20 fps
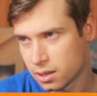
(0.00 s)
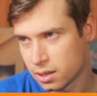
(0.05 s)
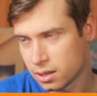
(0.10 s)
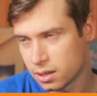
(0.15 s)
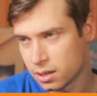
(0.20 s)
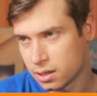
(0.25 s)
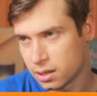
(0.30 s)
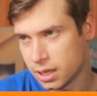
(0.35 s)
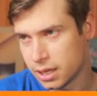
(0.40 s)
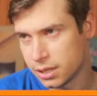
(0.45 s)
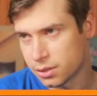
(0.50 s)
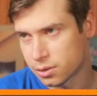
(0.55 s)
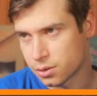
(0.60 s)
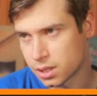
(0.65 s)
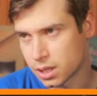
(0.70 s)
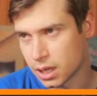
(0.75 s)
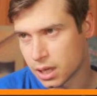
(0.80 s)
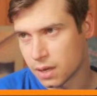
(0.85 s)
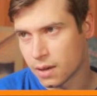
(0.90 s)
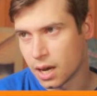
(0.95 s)

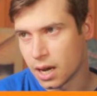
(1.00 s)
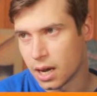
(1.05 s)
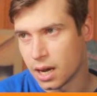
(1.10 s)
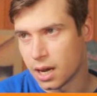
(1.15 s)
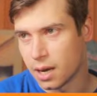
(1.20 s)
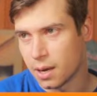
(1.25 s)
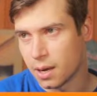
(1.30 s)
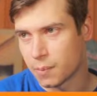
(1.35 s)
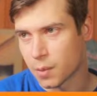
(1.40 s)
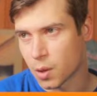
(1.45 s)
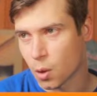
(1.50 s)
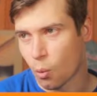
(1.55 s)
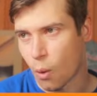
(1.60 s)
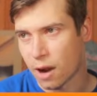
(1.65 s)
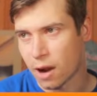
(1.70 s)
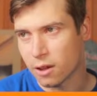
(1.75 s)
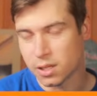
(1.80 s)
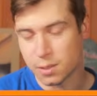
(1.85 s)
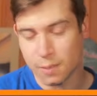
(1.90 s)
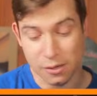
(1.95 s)
Interesting.
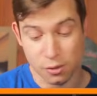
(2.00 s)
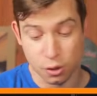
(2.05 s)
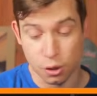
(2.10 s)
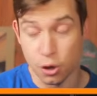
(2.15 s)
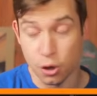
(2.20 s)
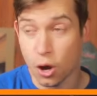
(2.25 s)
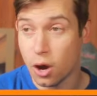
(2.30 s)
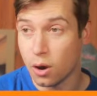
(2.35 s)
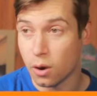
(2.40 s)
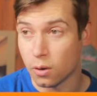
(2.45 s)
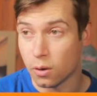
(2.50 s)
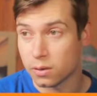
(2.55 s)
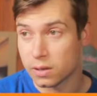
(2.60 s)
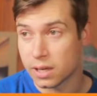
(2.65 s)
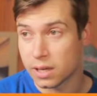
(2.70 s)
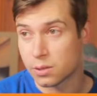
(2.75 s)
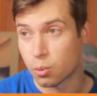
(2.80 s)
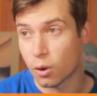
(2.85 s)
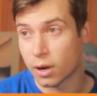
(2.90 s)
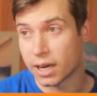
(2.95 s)
Wireless mouse? No.
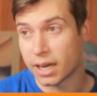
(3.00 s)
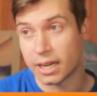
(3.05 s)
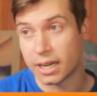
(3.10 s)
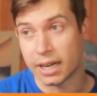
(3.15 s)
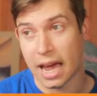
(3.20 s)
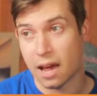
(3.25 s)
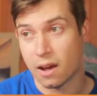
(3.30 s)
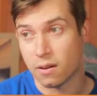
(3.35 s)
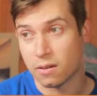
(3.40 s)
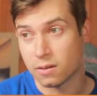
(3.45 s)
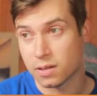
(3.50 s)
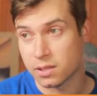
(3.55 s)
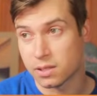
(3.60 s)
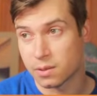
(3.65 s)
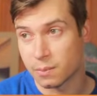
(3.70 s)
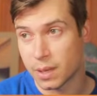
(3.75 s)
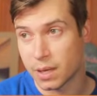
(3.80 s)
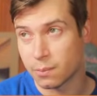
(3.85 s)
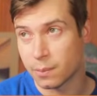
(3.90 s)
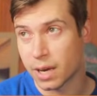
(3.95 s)
It's working now. It's a
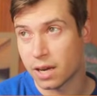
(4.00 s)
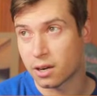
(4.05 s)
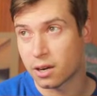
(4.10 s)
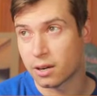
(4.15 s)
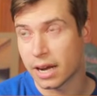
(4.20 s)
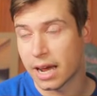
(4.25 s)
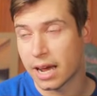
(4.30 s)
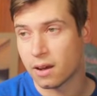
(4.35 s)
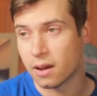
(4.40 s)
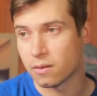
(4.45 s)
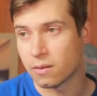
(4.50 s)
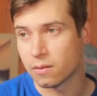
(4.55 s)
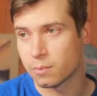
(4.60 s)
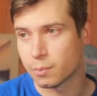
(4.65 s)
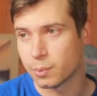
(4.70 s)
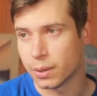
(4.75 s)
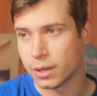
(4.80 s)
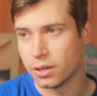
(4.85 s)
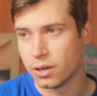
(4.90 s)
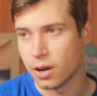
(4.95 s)
bit better now,
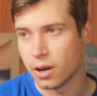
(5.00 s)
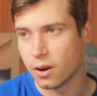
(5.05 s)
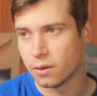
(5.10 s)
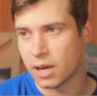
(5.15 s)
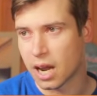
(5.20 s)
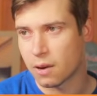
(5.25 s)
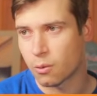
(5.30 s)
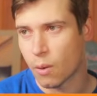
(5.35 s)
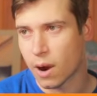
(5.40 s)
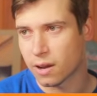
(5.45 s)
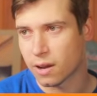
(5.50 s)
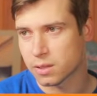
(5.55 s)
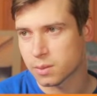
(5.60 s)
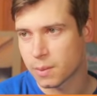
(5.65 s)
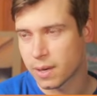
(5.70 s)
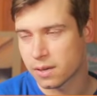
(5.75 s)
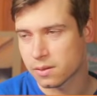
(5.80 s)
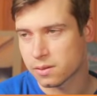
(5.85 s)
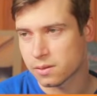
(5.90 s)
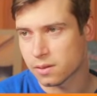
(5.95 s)
but no, not a wireless
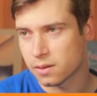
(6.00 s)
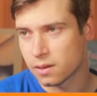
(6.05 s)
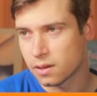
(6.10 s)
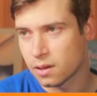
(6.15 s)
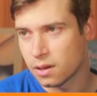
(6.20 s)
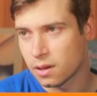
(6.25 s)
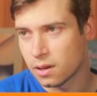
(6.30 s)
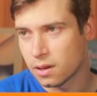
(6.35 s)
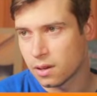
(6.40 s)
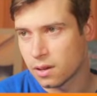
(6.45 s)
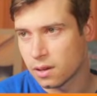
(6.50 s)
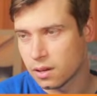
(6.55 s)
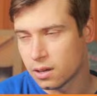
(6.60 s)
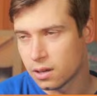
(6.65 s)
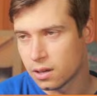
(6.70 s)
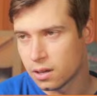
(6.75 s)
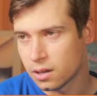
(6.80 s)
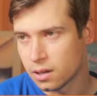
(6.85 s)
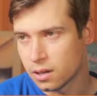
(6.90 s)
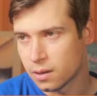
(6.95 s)
mouse.
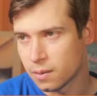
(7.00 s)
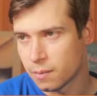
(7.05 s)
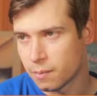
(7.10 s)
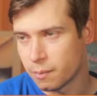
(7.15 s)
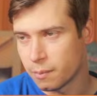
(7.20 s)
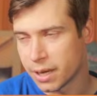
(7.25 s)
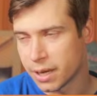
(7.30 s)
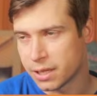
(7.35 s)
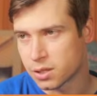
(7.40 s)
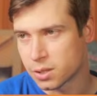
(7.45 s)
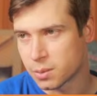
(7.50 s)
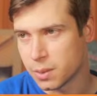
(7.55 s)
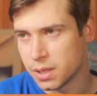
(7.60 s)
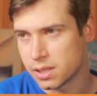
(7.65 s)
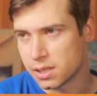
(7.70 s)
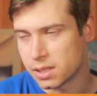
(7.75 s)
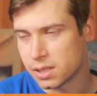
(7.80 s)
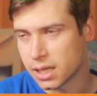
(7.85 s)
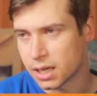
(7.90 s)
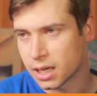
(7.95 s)
Might just be
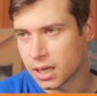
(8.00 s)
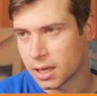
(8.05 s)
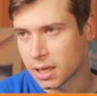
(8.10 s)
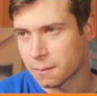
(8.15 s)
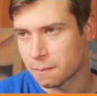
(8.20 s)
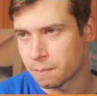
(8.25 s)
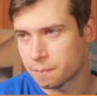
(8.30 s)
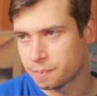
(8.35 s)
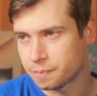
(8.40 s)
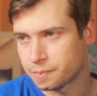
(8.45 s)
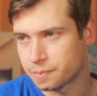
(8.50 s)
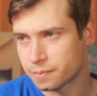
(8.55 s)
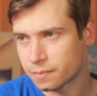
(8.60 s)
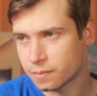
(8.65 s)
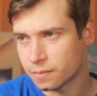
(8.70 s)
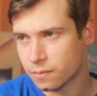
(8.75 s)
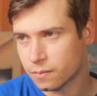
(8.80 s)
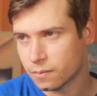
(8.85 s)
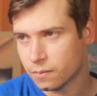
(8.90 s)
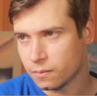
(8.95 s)
sticking.
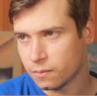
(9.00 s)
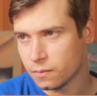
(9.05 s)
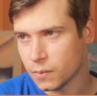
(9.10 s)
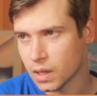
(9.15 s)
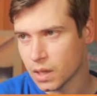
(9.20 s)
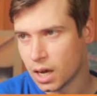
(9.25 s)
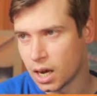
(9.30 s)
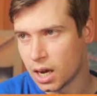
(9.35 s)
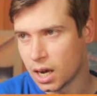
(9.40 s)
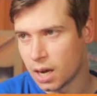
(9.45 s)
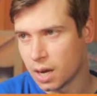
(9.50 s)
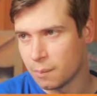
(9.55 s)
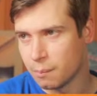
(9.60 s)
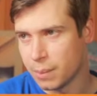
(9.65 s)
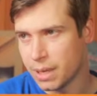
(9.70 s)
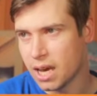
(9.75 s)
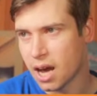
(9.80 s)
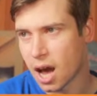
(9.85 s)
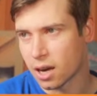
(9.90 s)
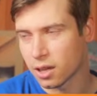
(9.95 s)
B
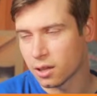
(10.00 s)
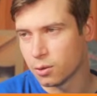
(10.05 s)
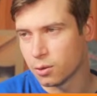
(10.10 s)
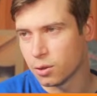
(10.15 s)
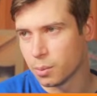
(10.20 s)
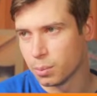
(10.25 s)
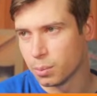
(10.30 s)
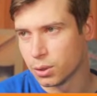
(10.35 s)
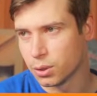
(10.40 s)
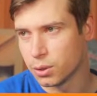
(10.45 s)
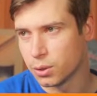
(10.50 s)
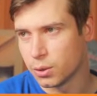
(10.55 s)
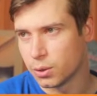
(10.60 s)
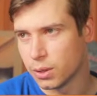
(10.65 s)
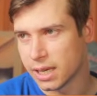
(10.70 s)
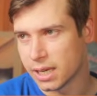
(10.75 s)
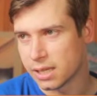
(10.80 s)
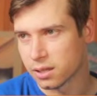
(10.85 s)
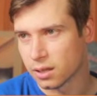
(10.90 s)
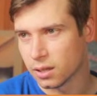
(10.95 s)
Honolulu blew
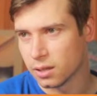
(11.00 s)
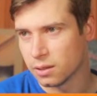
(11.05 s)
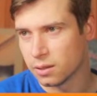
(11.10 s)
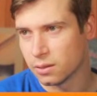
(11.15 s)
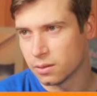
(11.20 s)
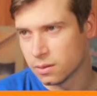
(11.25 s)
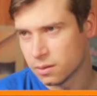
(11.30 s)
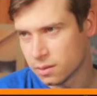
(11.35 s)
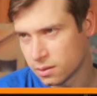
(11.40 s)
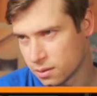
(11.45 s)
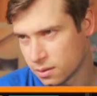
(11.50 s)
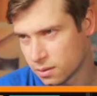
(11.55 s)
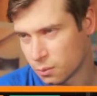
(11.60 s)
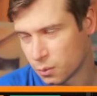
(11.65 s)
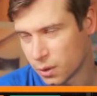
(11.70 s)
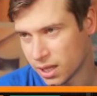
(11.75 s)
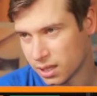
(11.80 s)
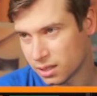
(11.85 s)
his look. What?